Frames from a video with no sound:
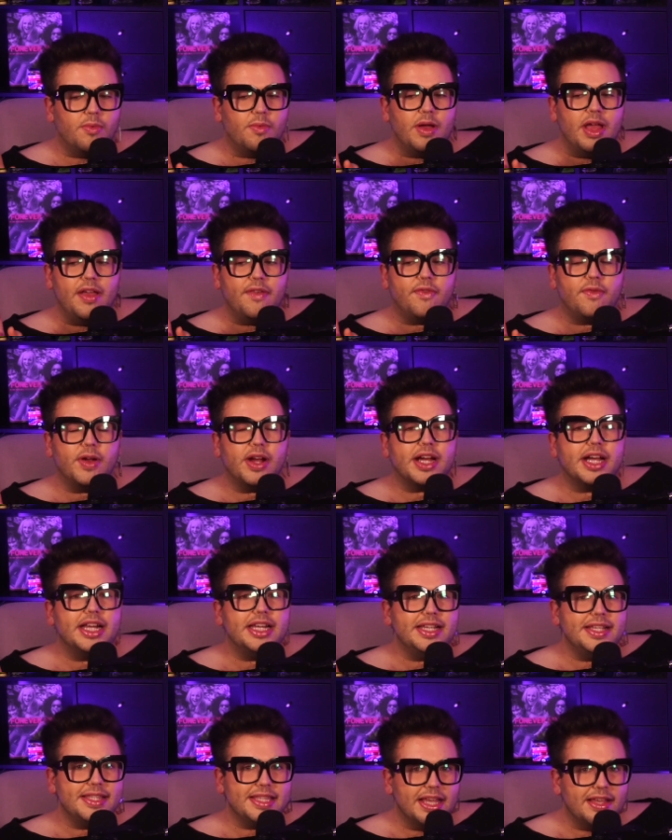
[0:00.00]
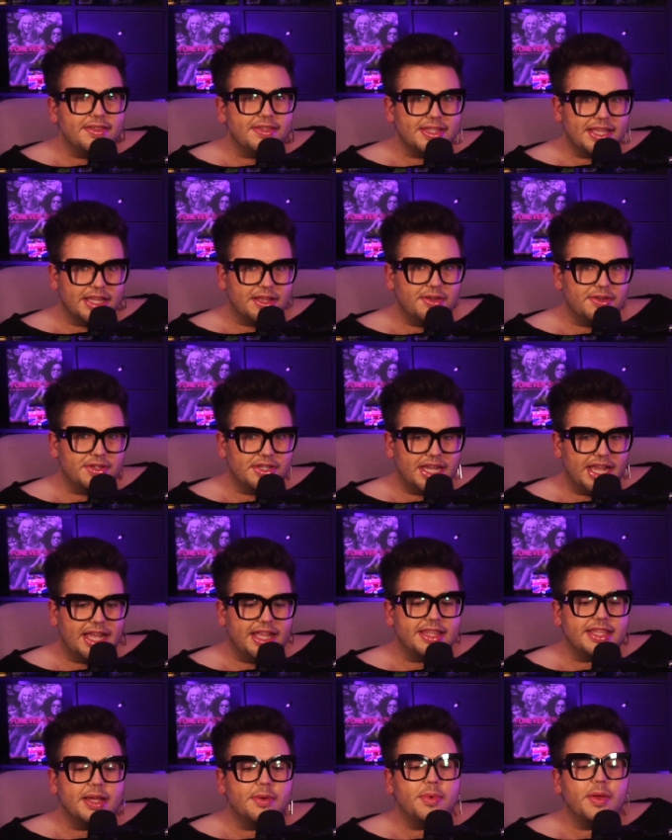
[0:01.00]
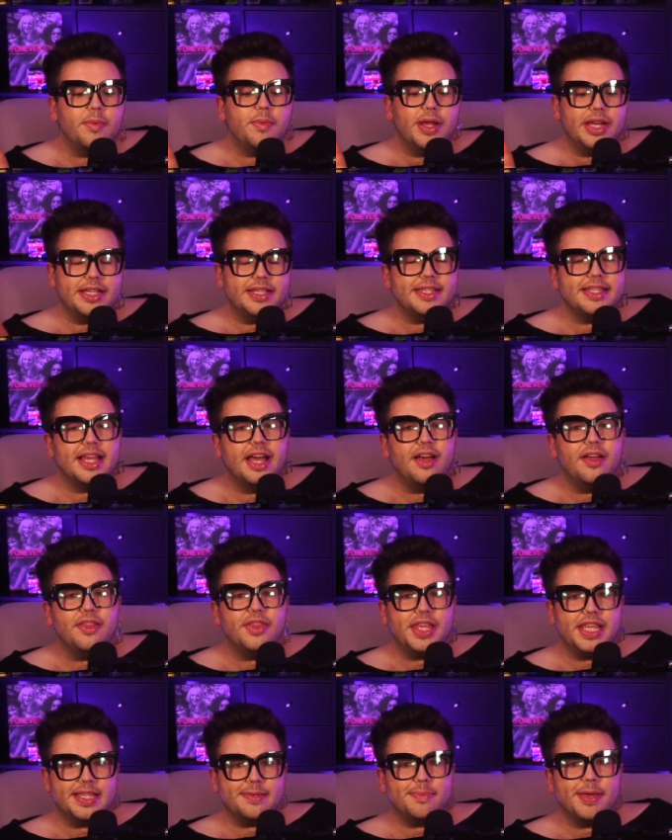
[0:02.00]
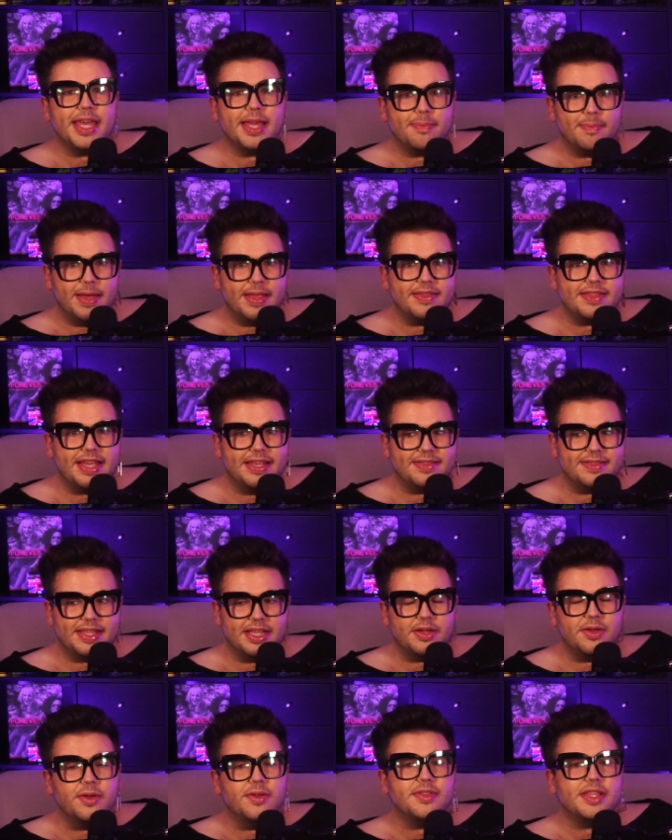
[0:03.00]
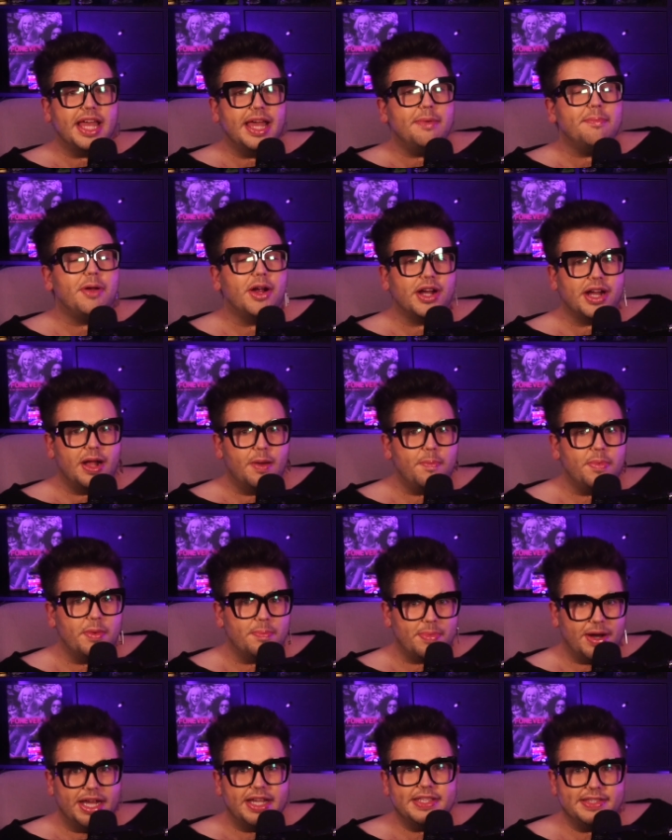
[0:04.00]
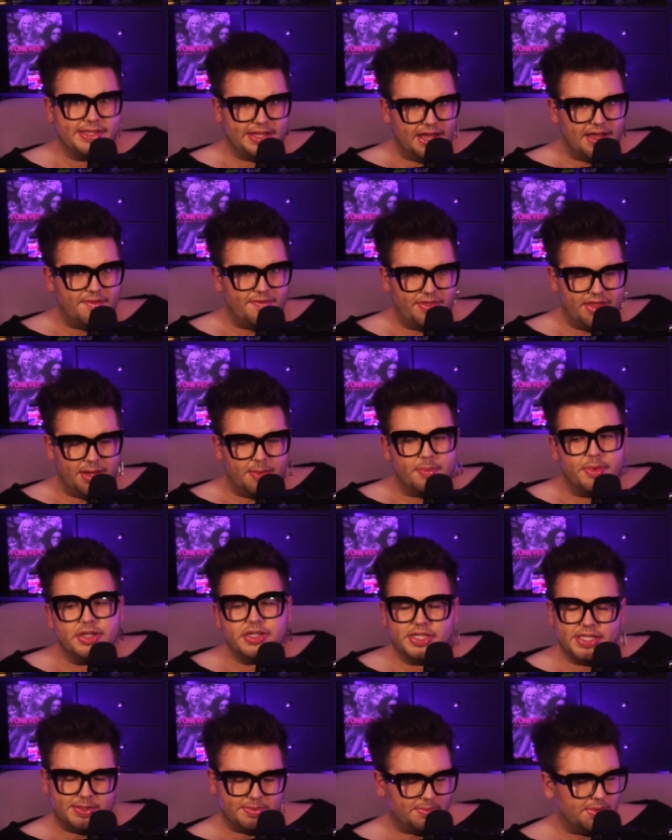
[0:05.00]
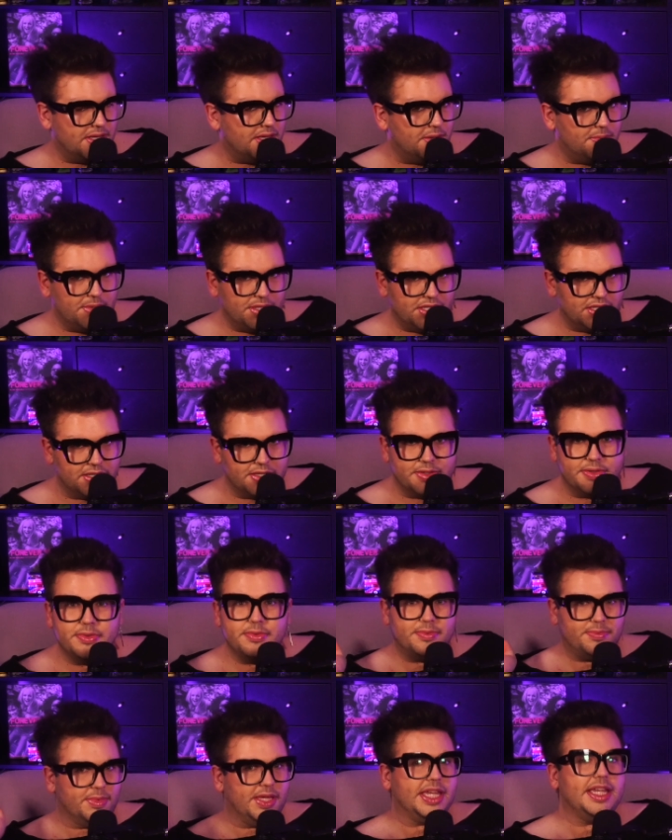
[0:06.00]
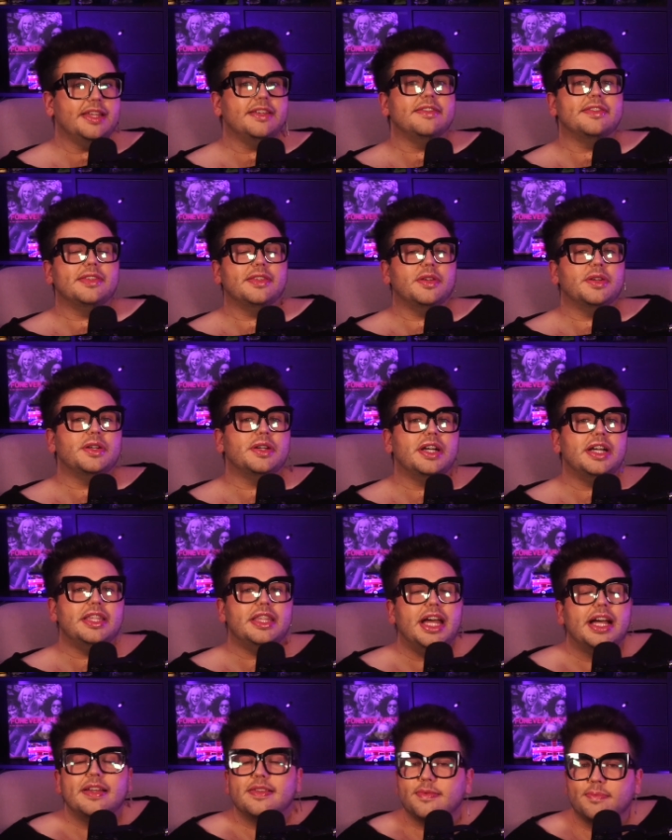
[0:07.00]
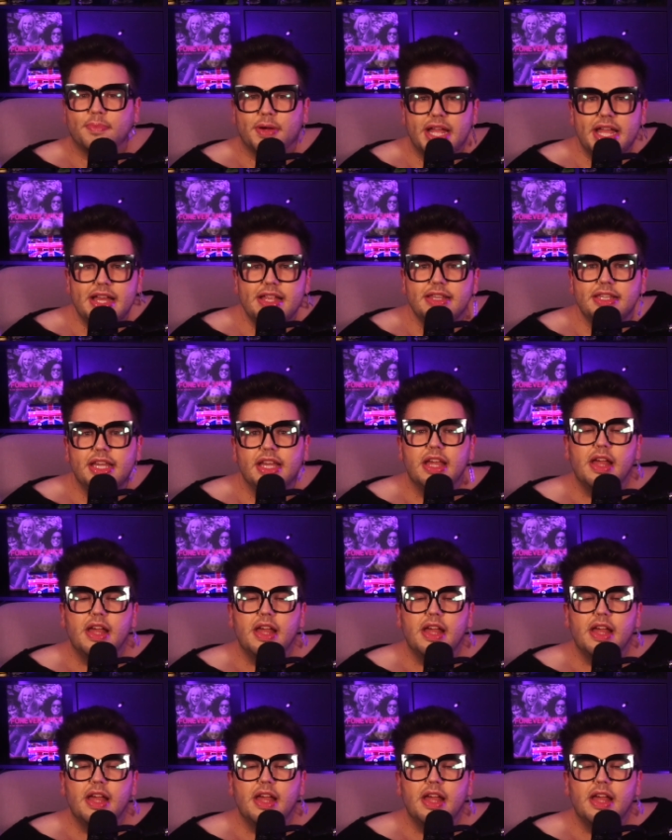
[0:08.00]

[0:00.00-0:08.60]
if we're going to sell single shades and we want to sell these pigments as singles and mark up the price of them, which is what you would do because you're a luxe brand,